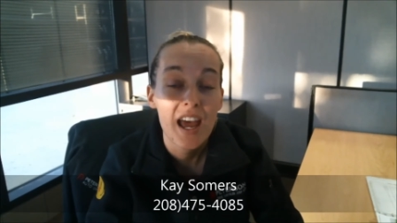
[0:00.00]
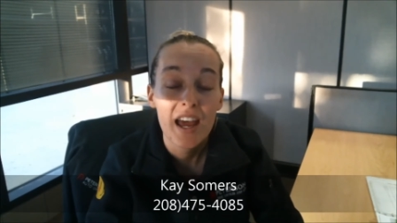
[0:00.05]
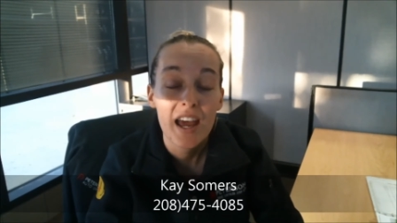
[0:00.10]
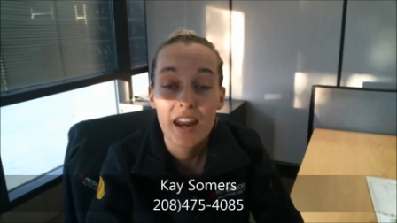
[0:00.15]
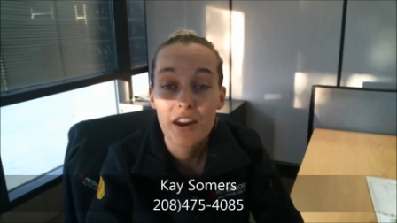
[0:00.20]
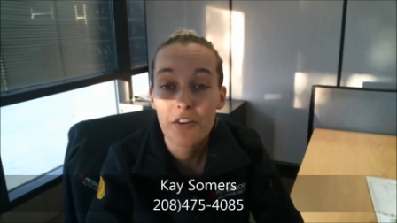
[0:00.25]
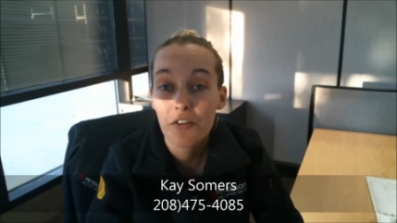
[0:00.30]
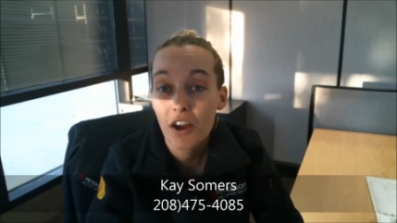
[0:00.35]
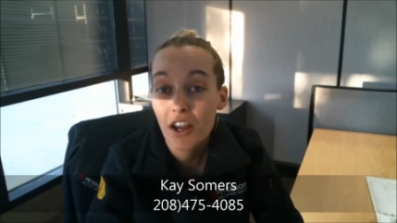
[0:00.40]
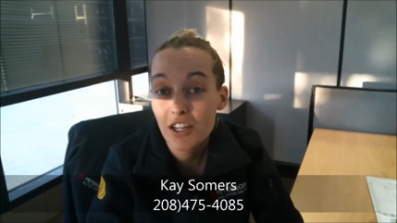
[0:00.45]

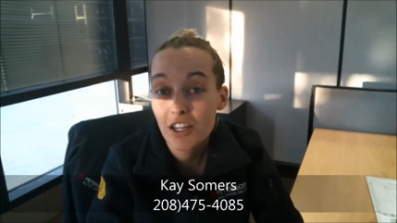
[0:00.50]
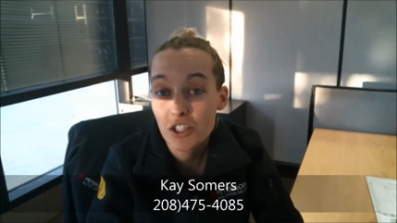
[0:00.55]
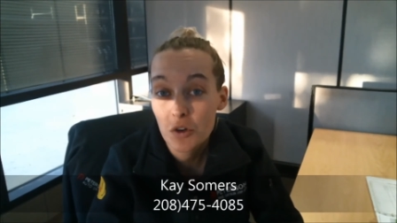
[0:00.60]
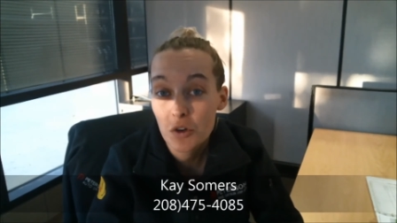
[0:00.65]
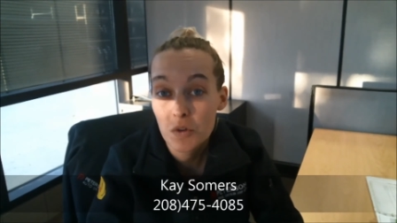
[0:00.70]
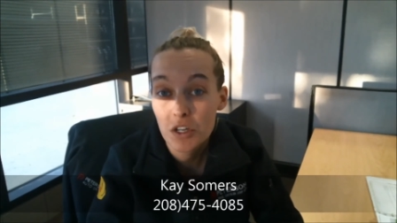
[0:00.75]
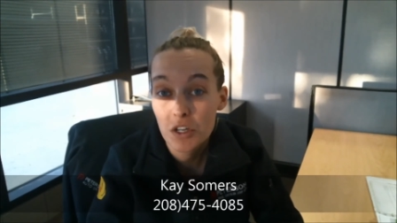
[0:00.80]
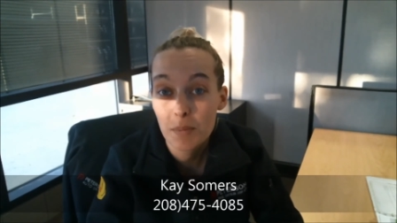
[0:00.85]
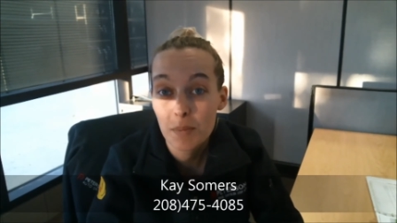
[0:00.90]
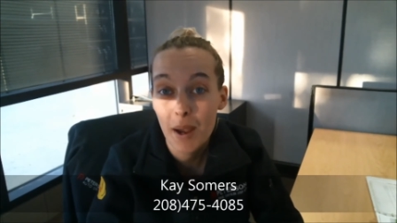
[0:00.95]
and if I
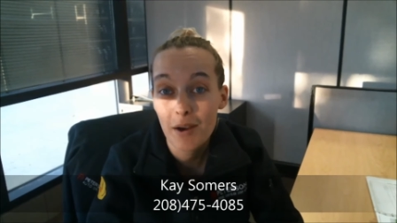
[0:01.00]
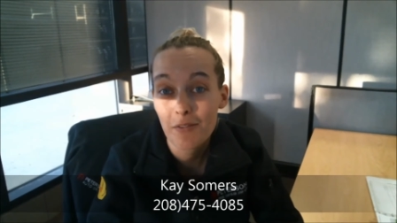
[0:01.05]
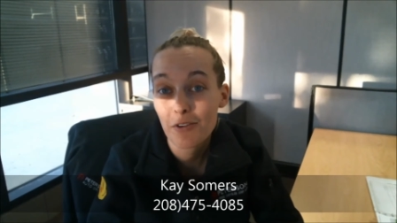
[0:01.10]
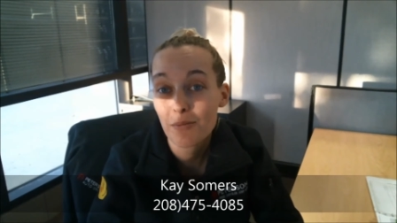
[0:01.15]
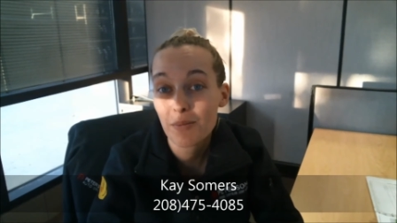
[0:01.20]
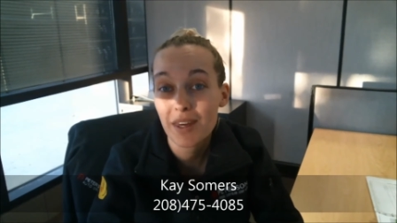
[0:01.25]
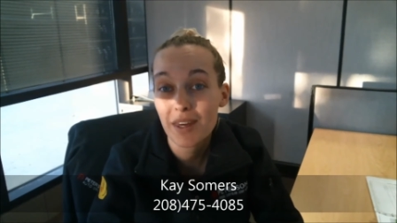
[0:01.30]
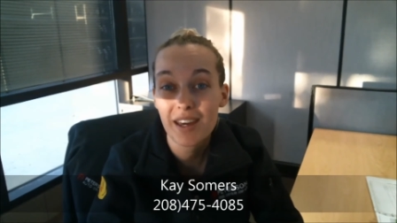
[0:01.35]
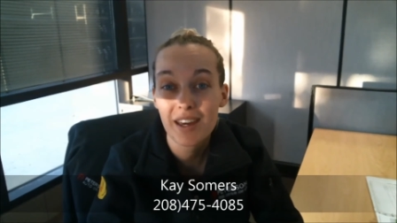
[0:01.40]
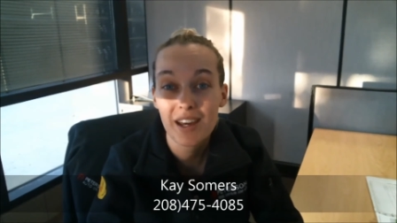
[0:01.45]
don't hear back
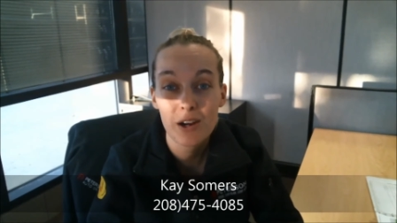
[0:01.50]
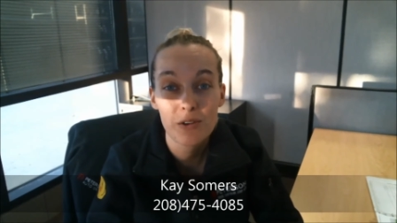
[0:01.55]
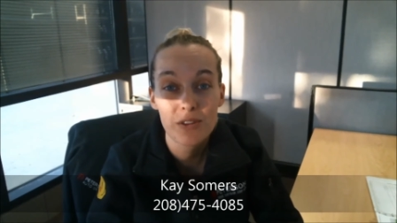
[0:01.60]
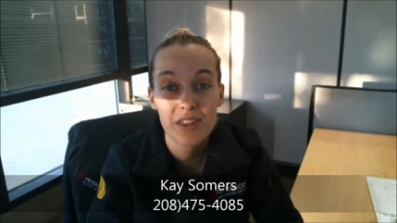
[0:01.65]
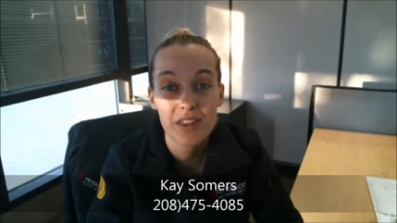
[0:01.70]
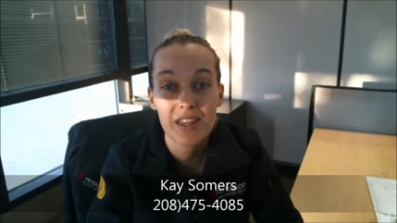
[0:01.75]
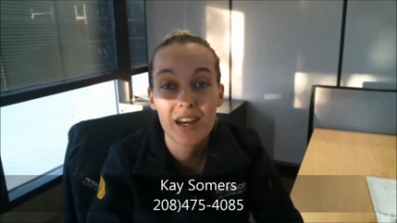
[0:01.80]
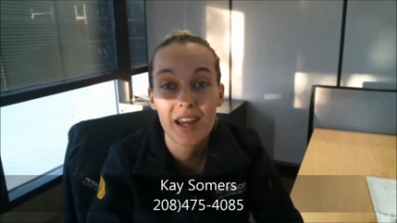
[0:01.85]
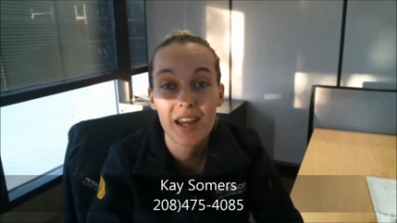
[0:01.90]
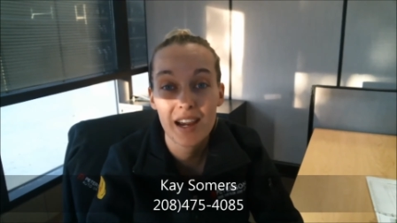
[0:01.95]
from you here
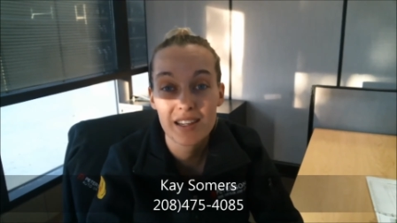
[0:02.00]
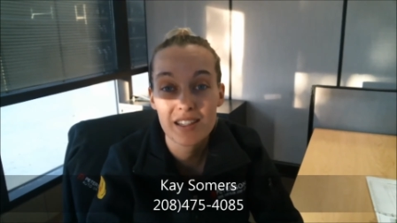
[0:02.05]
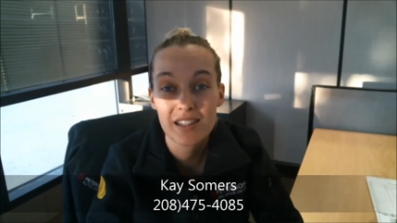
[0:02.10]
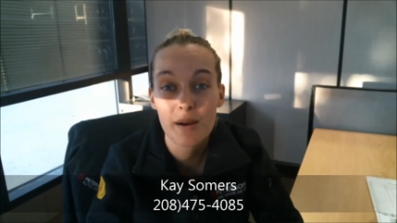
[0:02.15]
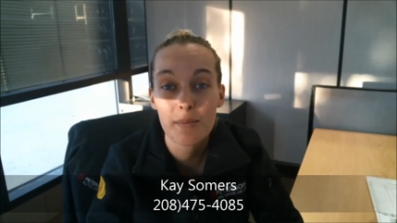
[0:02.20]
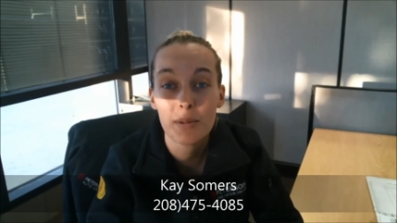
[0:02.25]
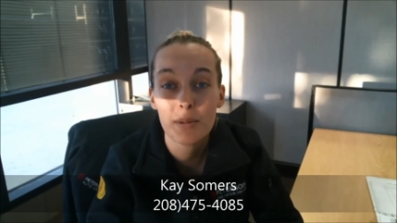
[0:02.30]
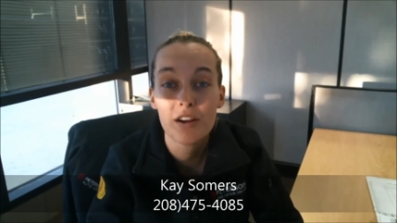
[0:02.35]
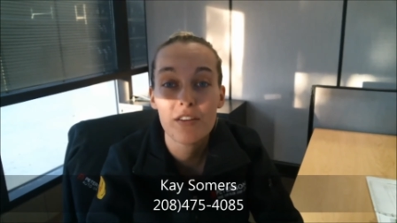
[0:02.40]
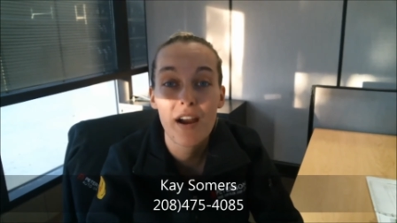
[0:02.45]
within the next
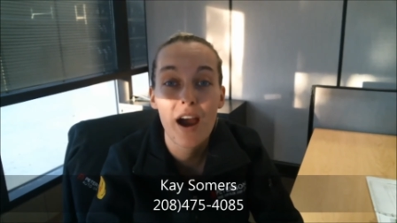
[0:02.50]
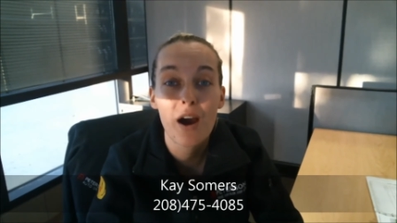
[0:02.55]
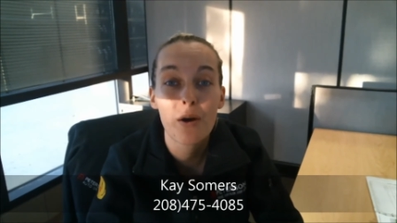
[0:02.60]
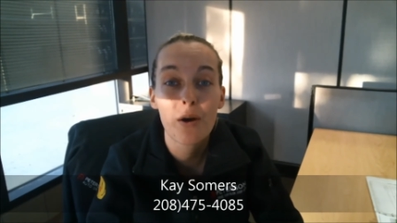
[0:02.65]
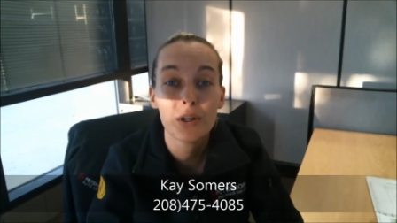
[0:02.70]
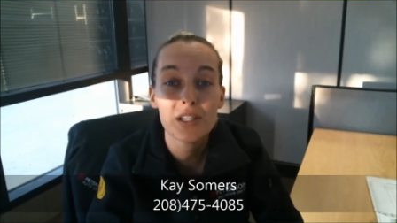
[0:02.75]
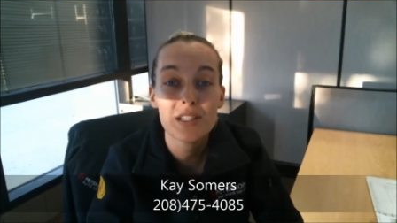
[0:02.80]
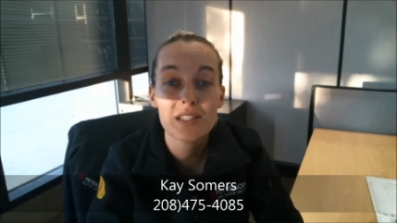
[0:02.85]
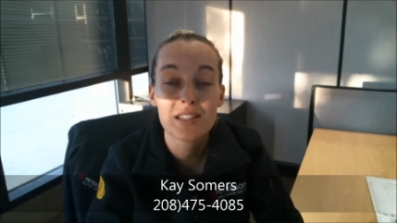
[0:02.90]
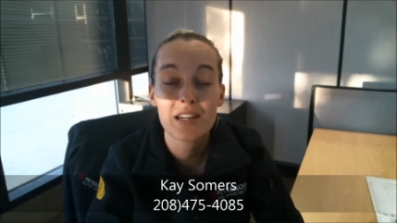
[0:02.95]
couple of hours,